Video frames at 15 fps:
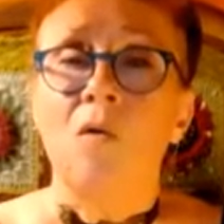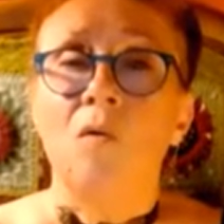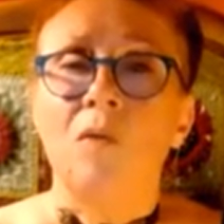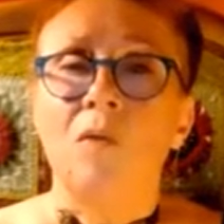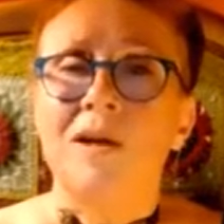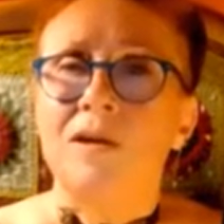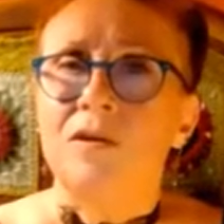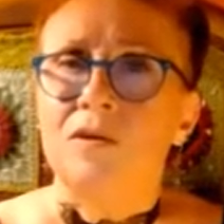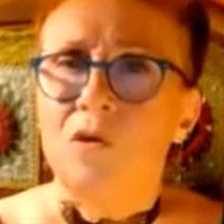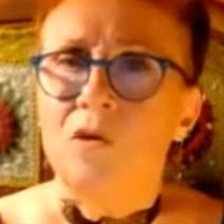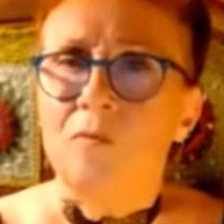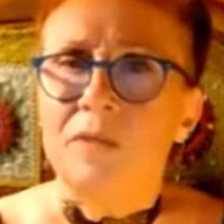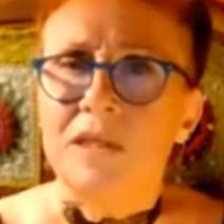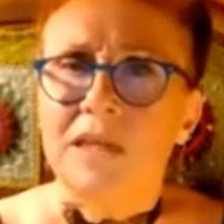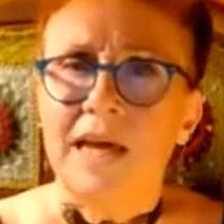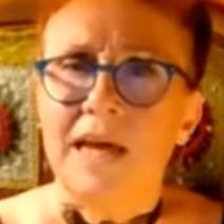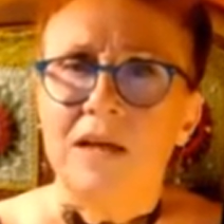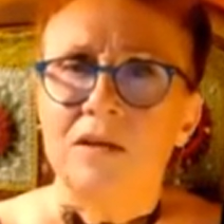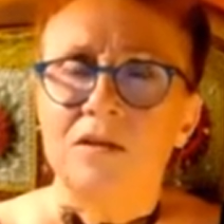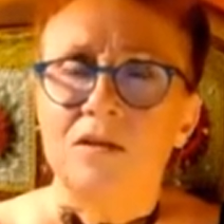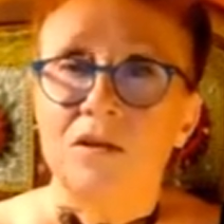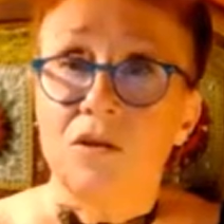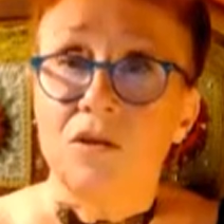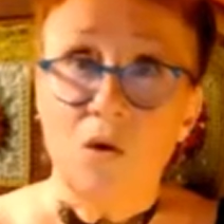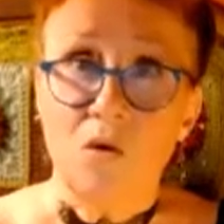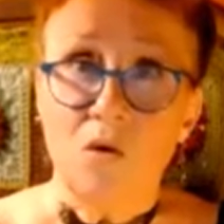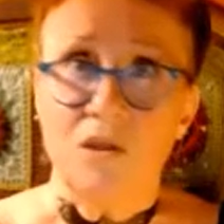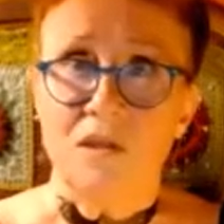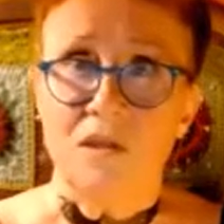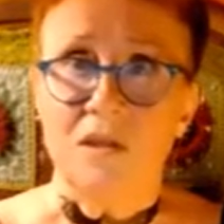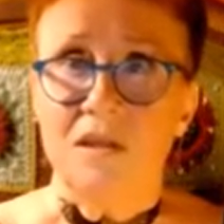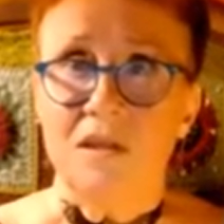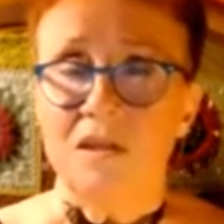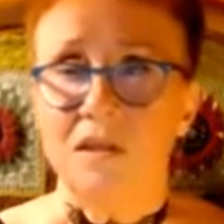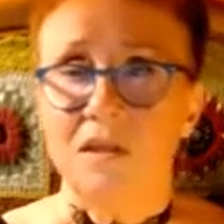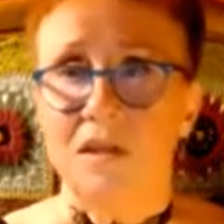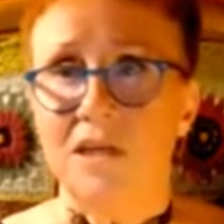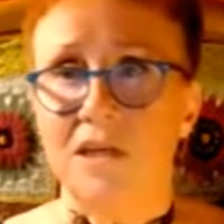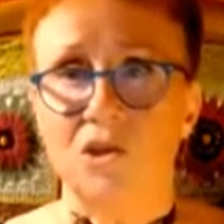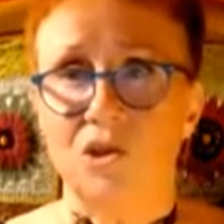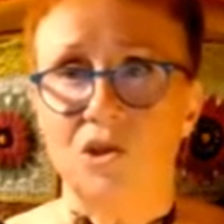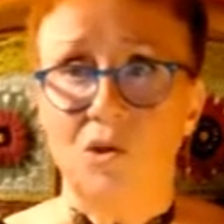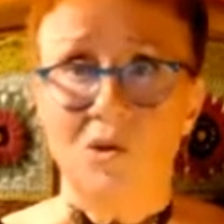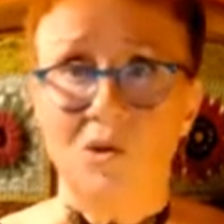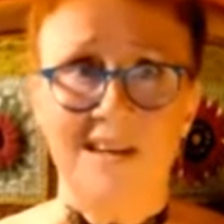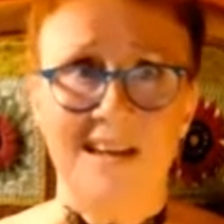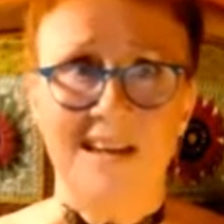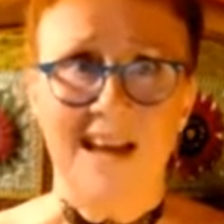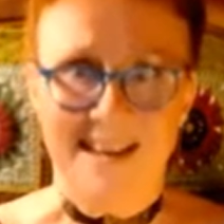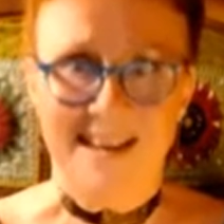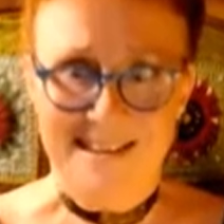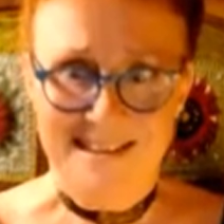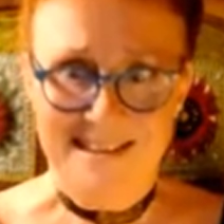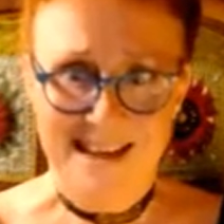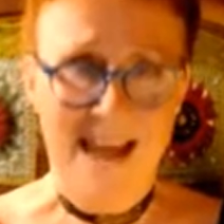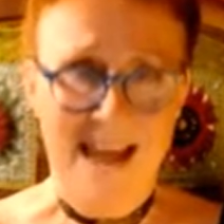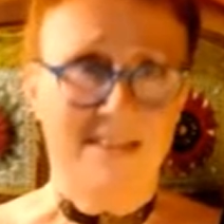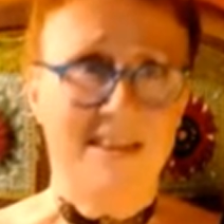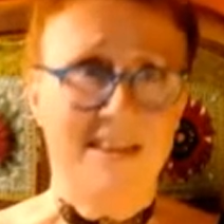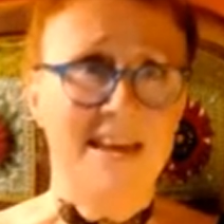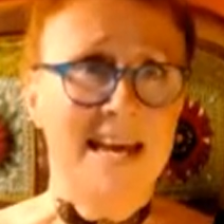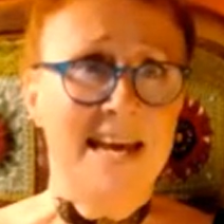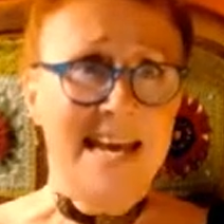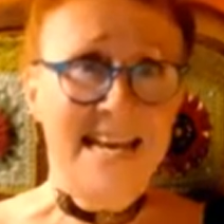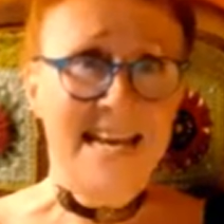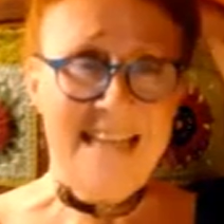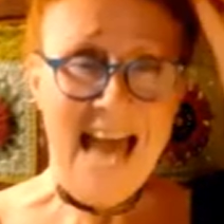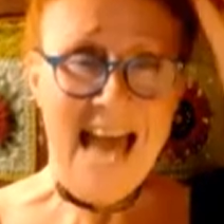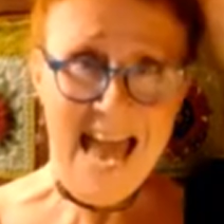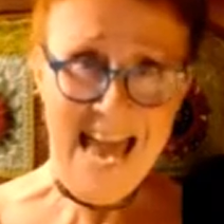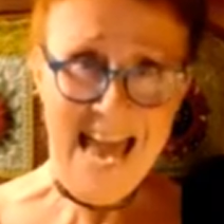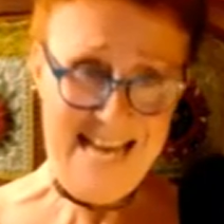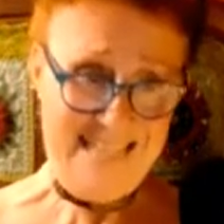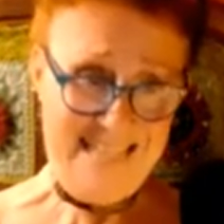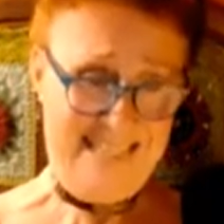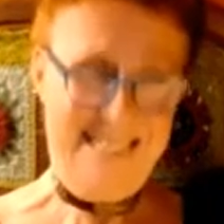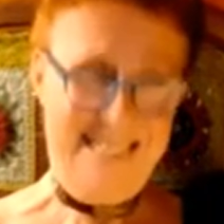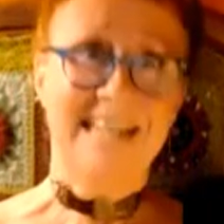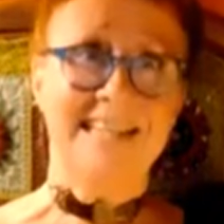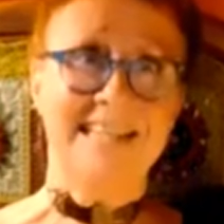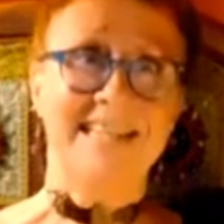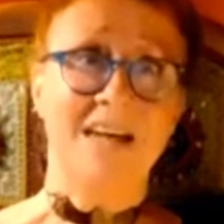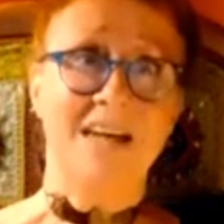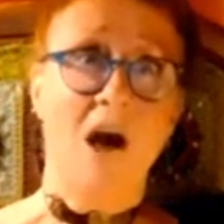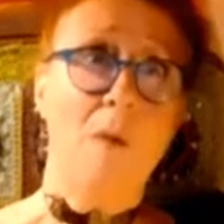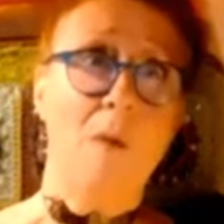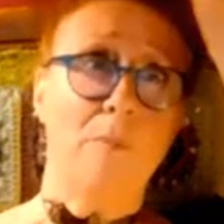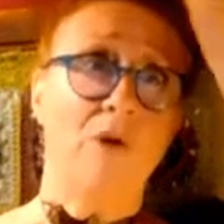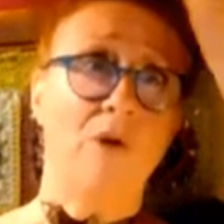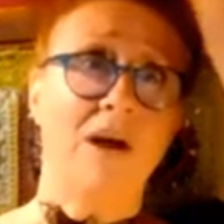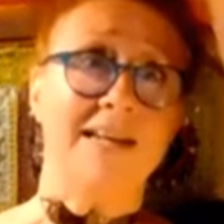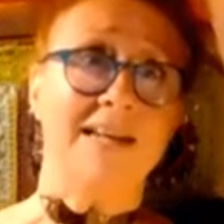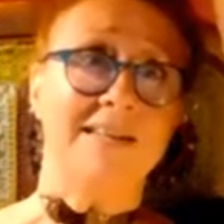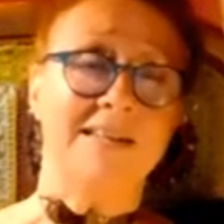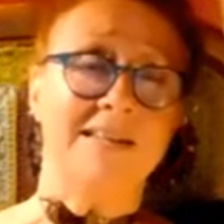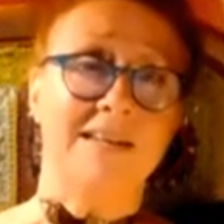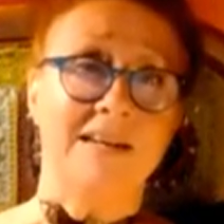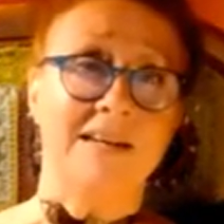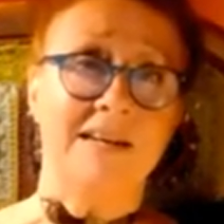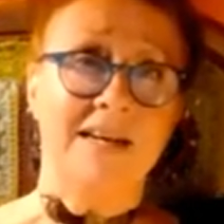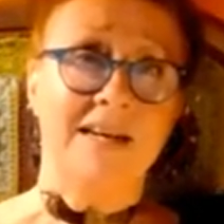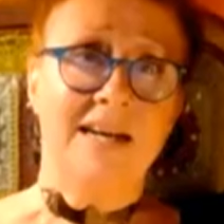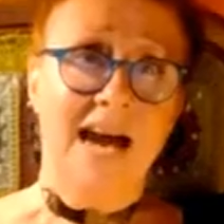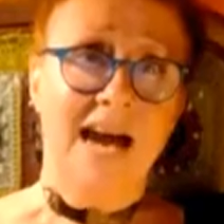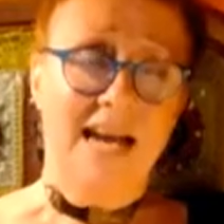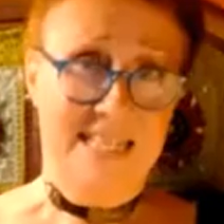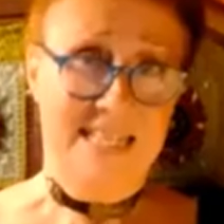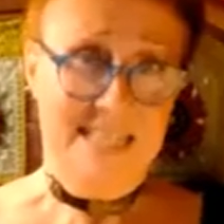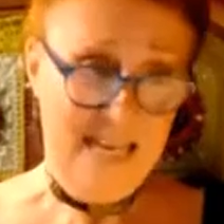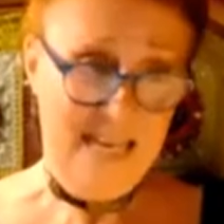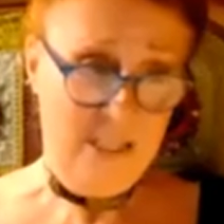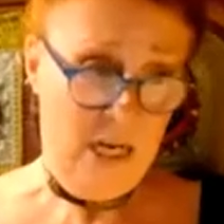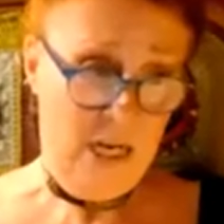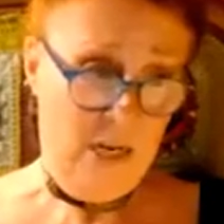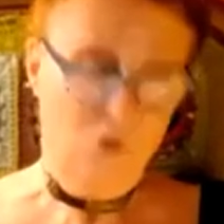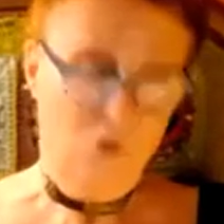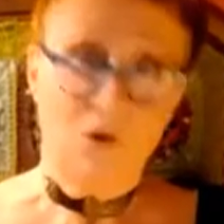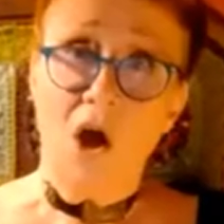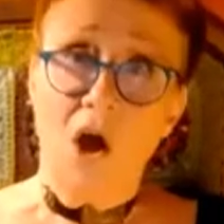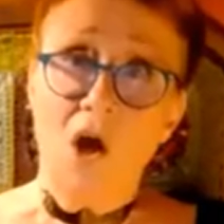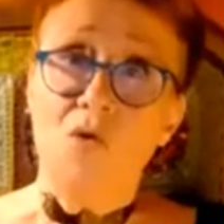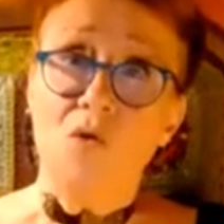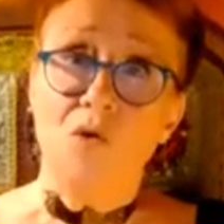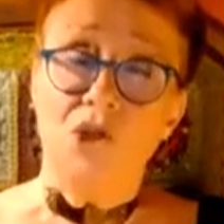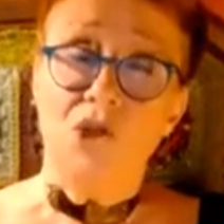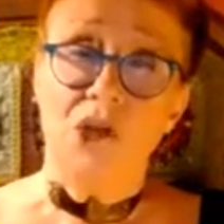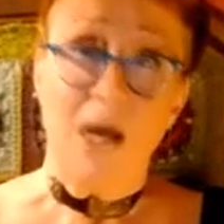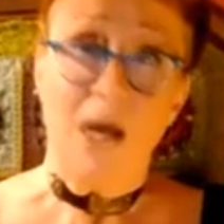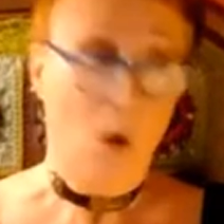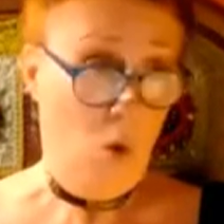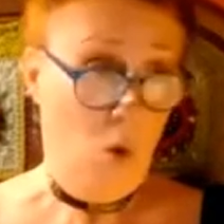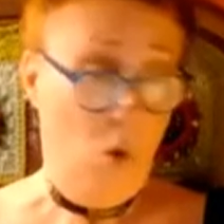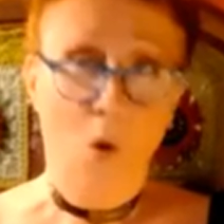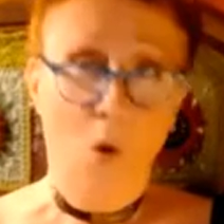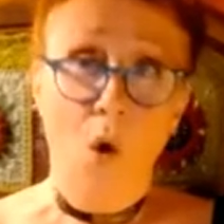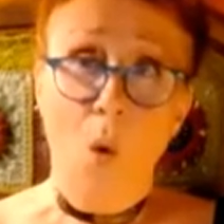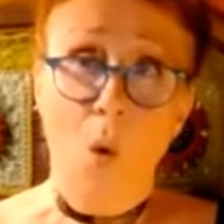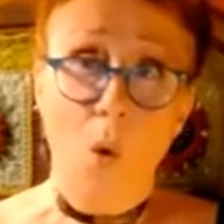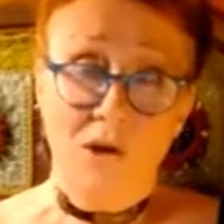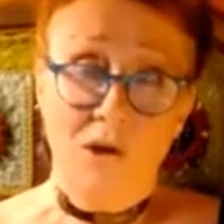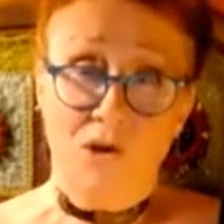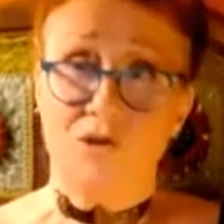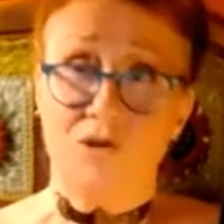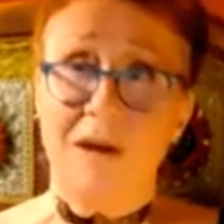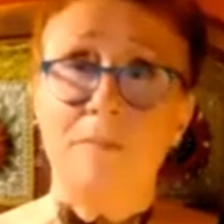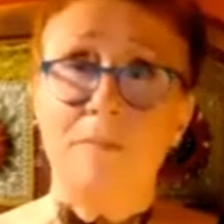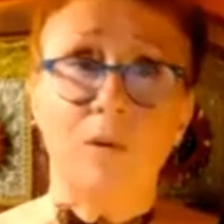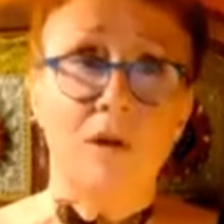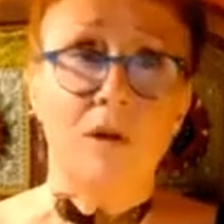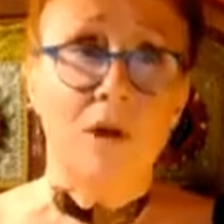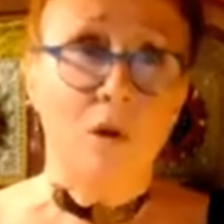when Tom Scales tottered into the kitchen looking like death, his hair standing upright, and he sat down on an oak chair, all in a tremble,